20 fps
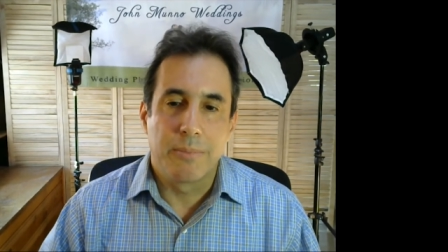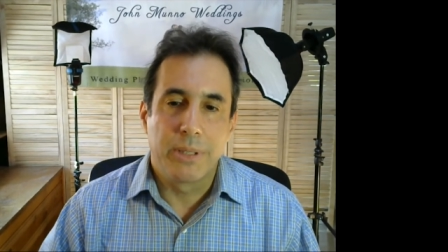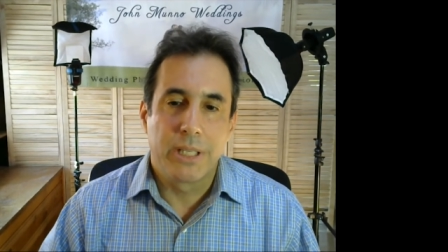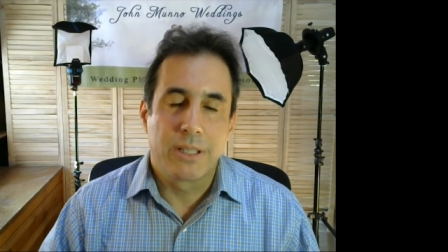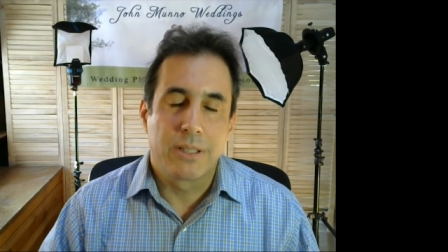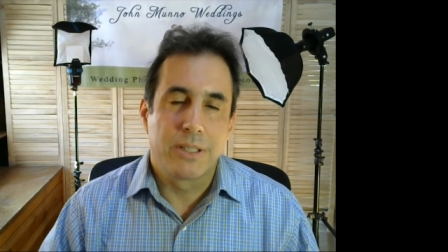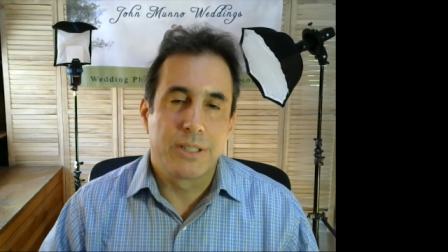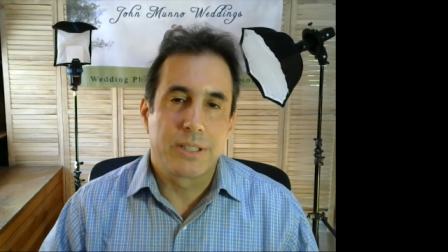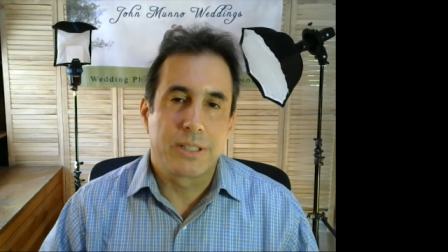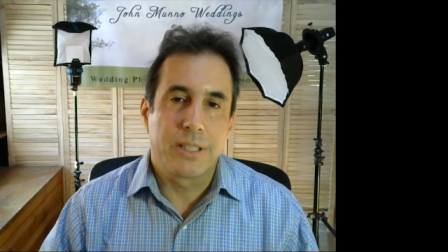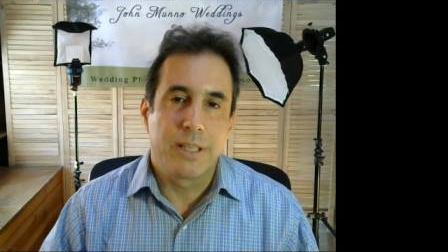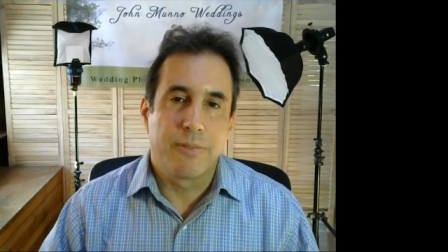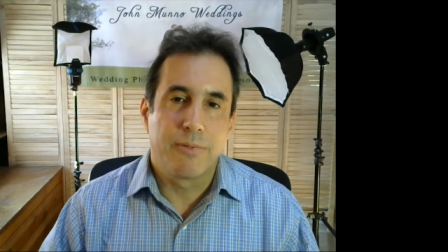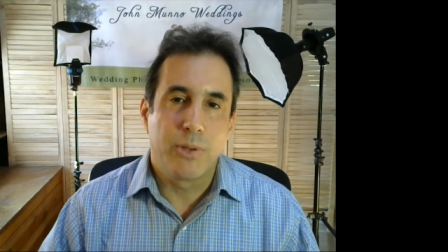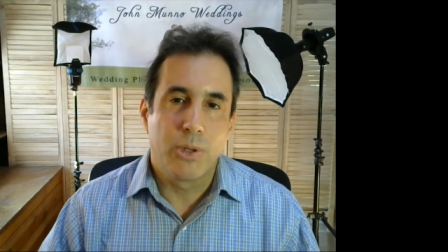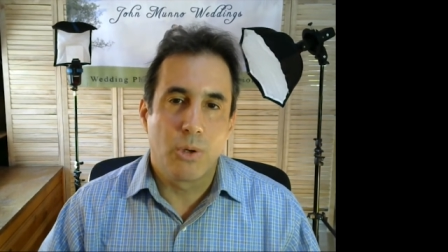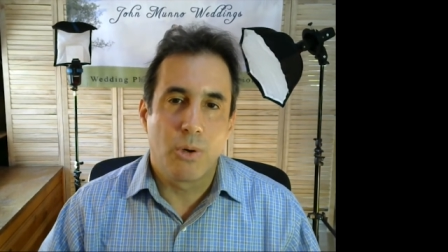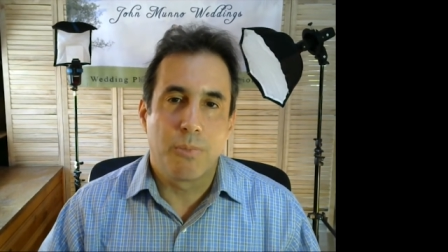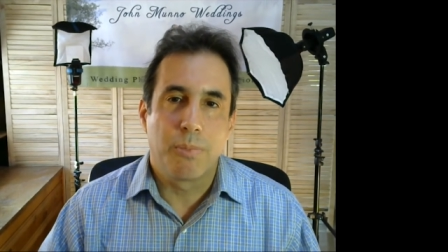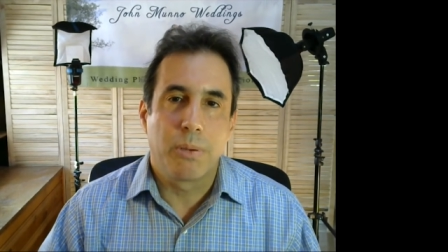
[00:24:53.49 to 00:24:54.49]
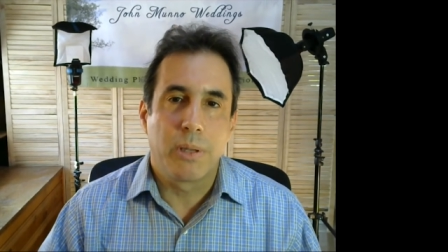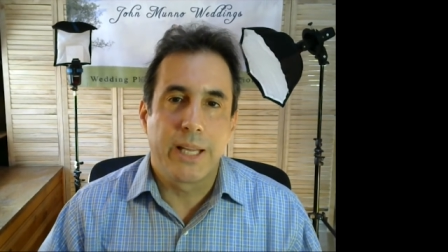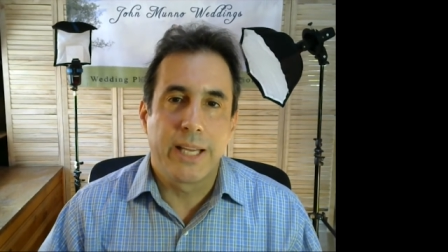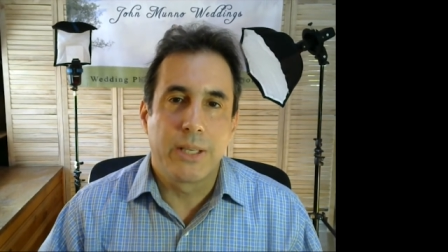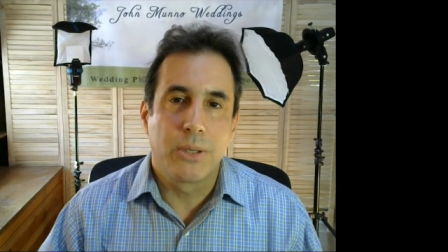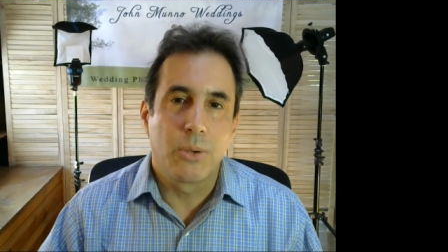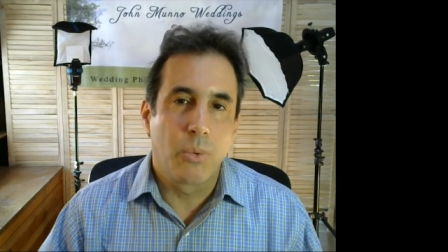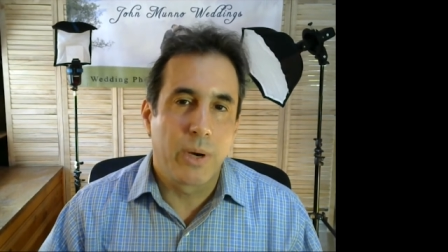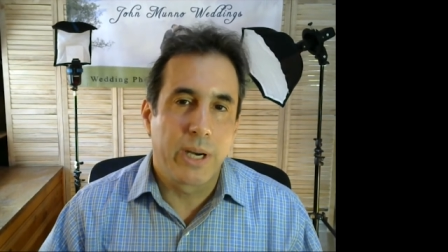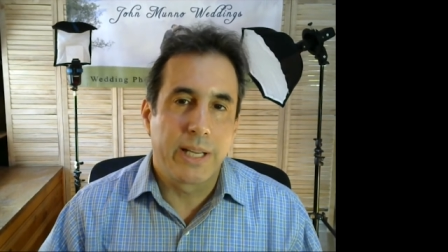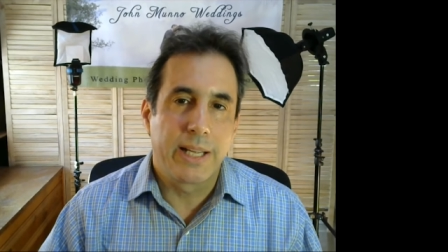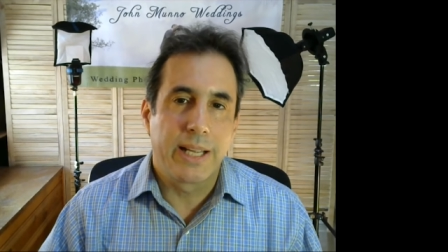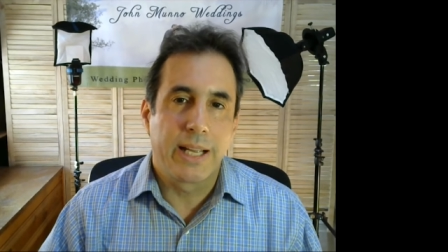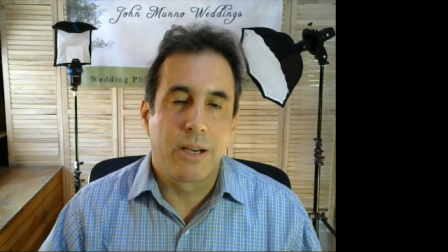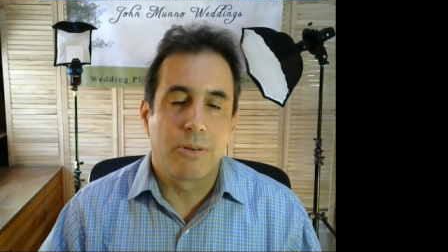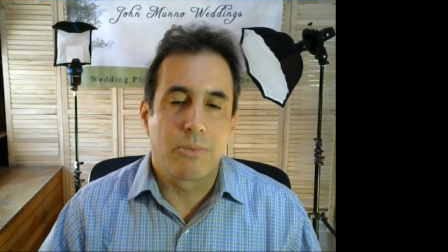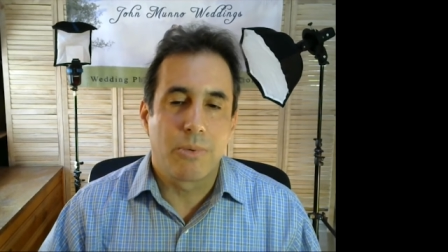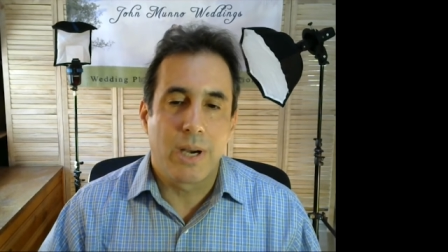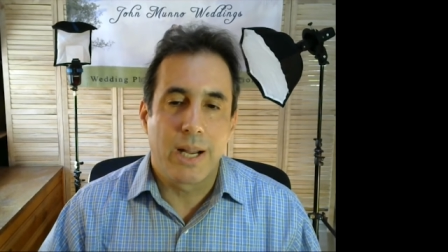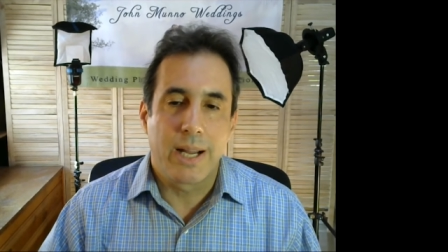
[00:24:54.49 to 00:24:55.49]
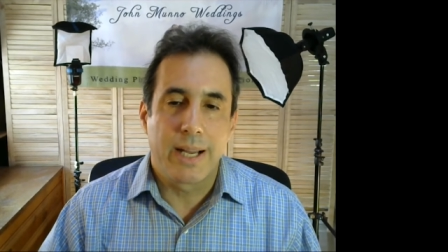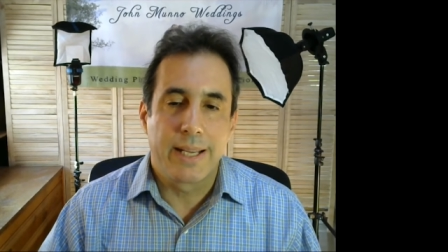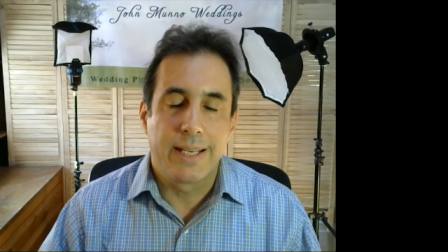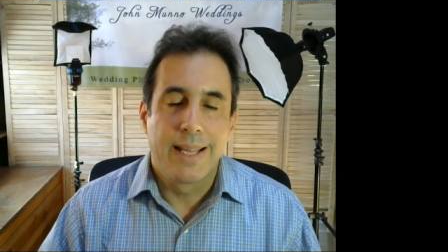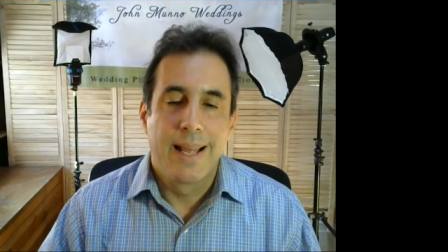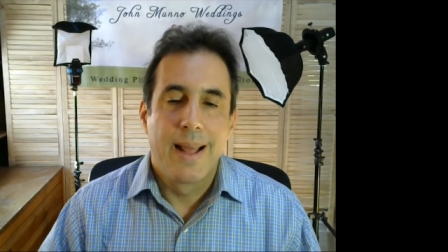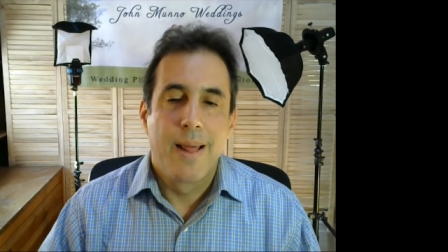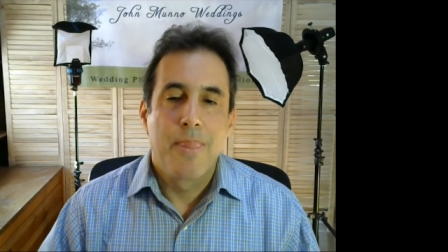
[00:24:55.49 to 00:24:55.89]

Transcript: because if you don't plan the wedding outright,